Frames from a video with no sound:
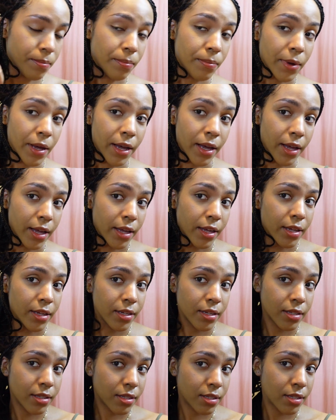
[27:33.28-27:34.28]

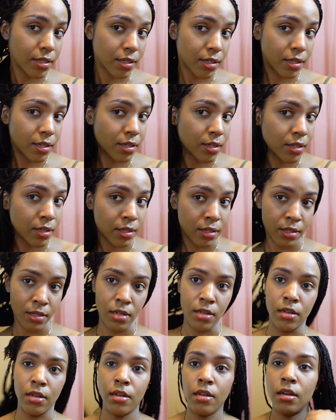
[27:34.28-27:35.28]
But
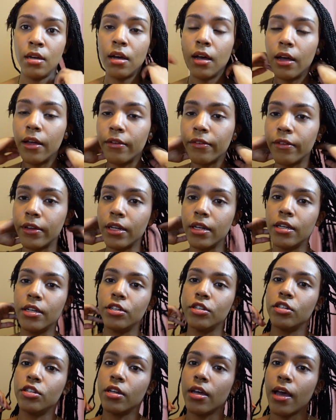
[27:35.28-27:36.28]
I
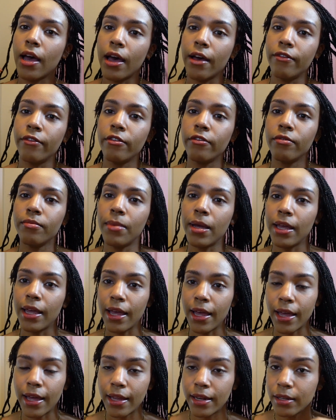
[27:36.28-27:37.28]
finished half of my
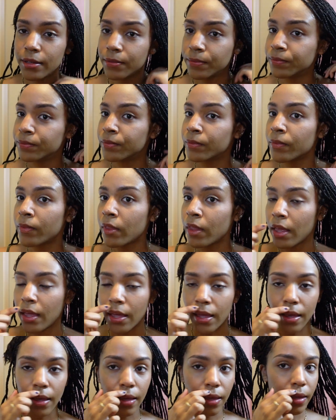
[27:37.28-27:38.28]
head
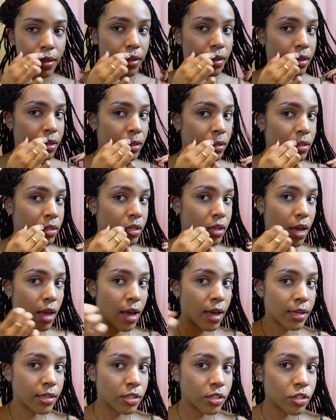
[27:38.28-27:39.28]
and
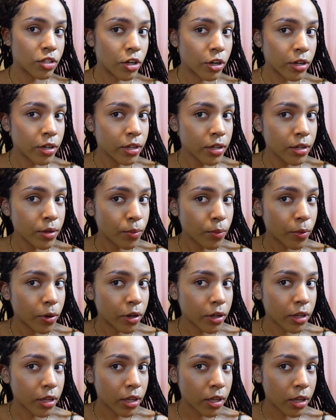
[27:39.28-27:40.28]
I started
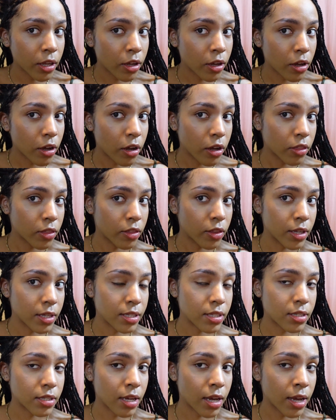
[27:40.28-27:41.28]
working on this
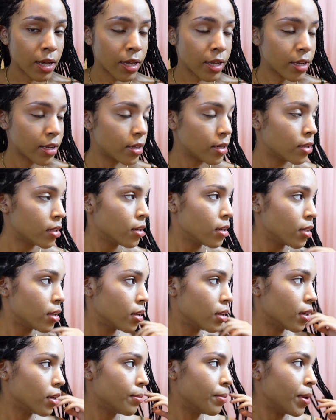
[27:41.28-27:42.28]
side
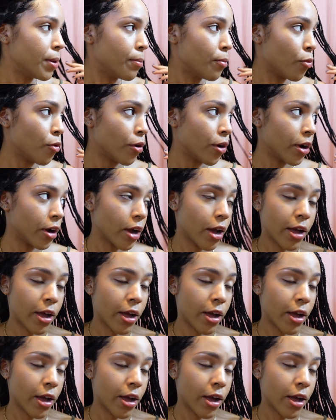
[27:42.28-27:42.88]
a bit more.